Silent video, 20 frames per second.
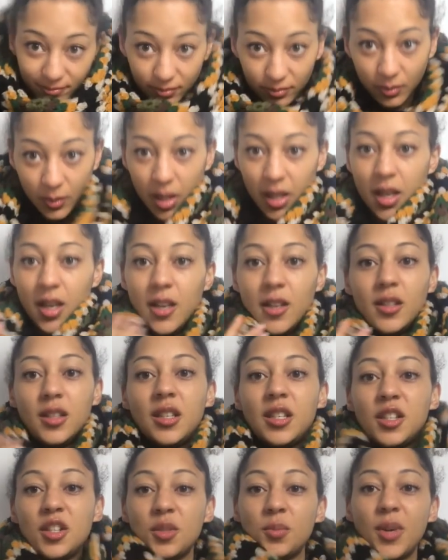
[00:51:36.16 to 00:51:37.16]

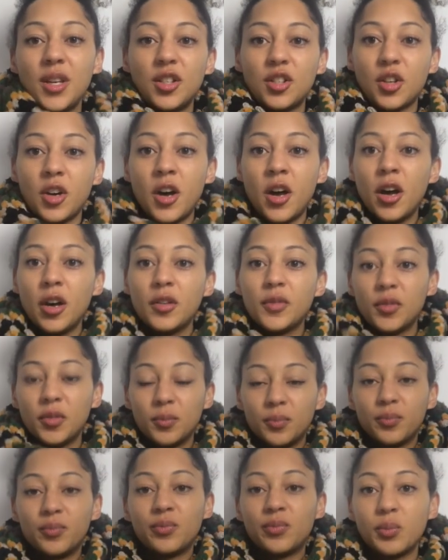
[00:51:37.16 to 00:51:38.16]
So
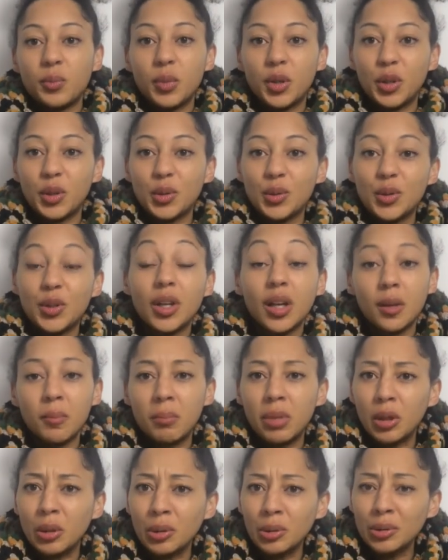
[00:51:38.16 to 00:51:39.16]
if you want to make
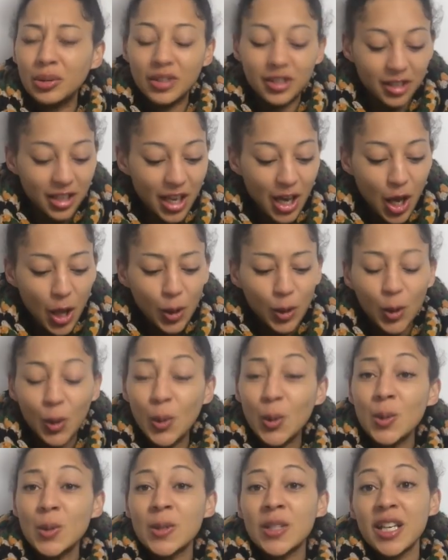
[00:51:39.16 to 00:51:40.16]
your own, then go
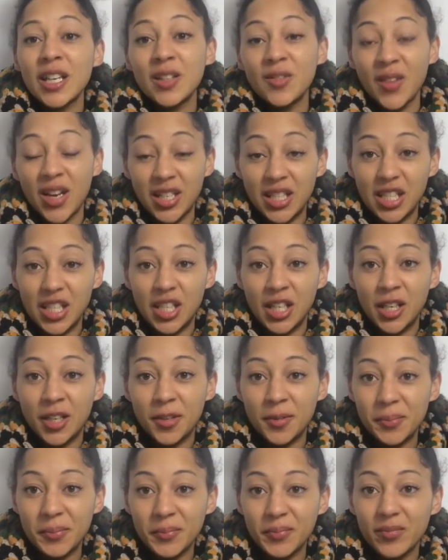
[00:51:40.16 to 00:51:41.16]
over to Ravelry
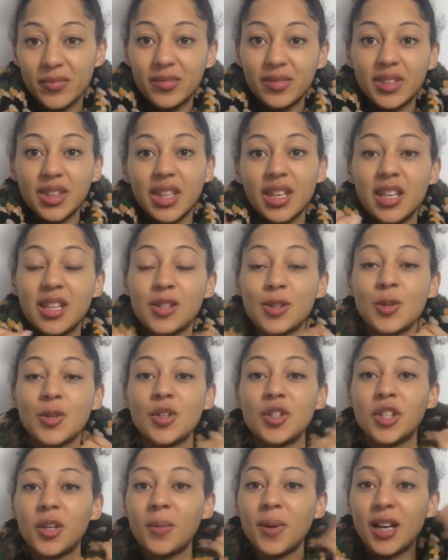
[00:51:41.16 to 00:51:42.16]
or
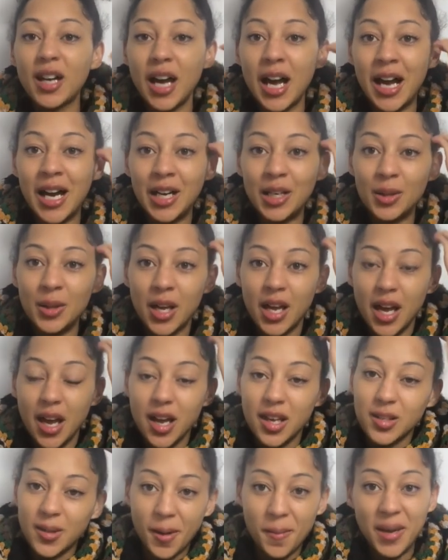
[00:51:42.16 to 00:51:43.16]
sign up to Patreon
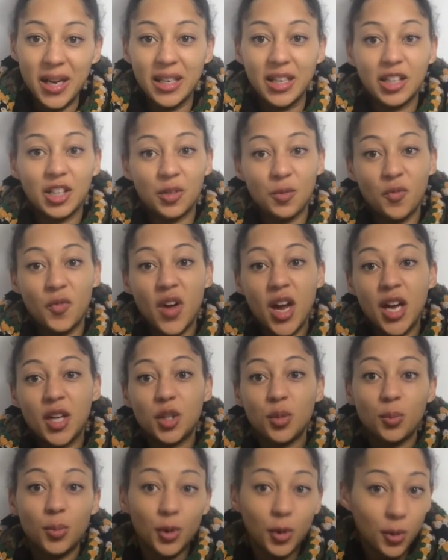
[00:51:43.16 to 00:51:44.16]
and get the free
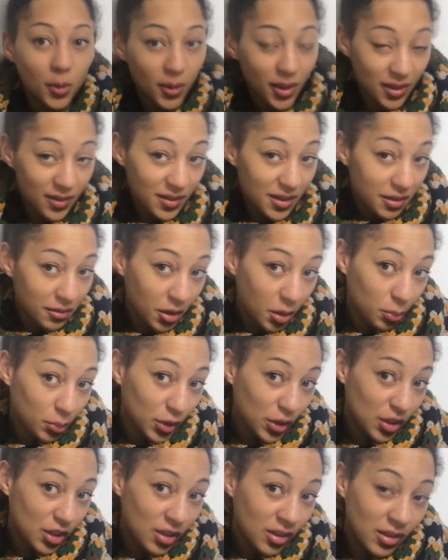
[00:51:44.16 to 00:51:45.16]
code so that you can get
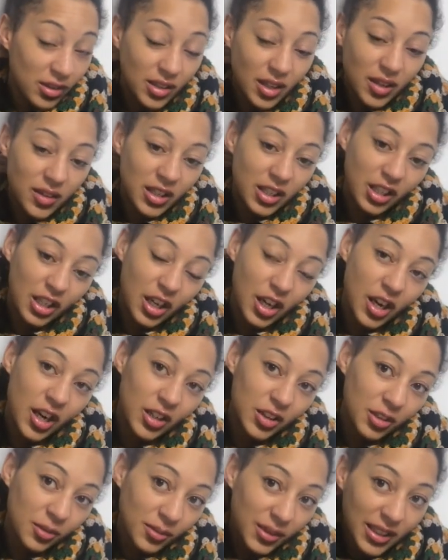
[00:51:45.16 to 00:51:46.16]
all the
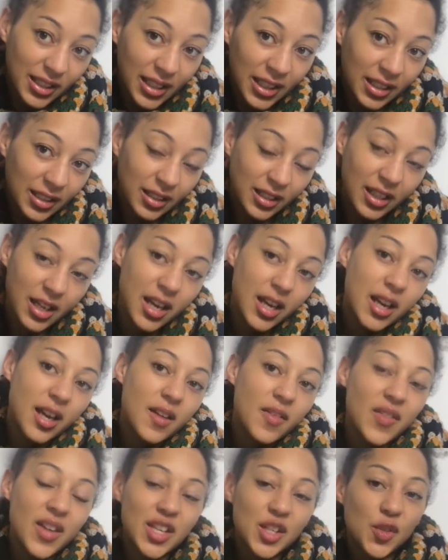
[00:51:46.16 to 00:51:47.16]
goodness that's on
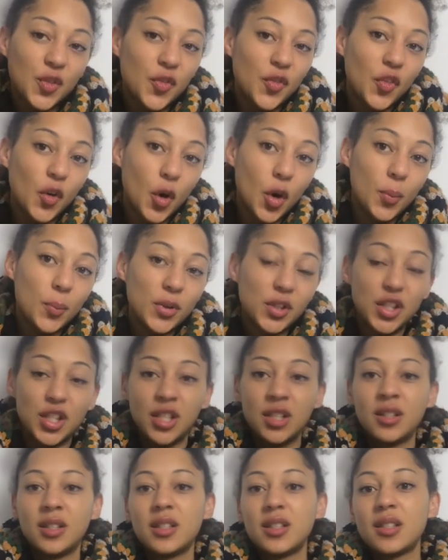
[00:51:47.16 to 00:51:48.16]
Patreon as
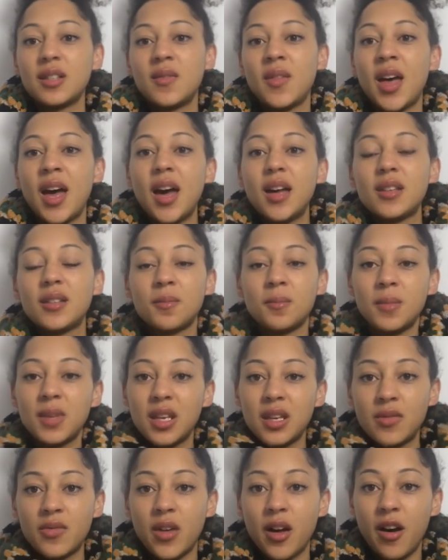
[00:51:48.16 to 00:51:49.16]
well as
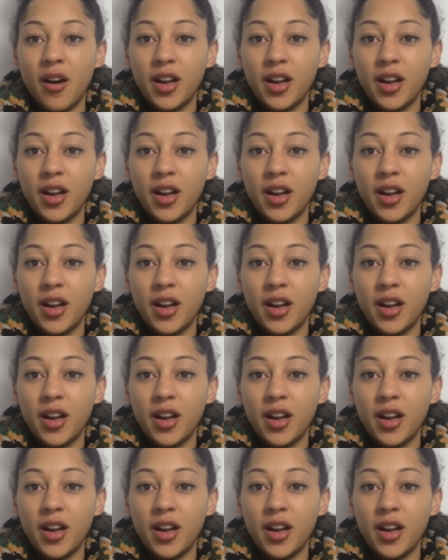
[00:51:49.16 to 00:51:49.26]
Adventure.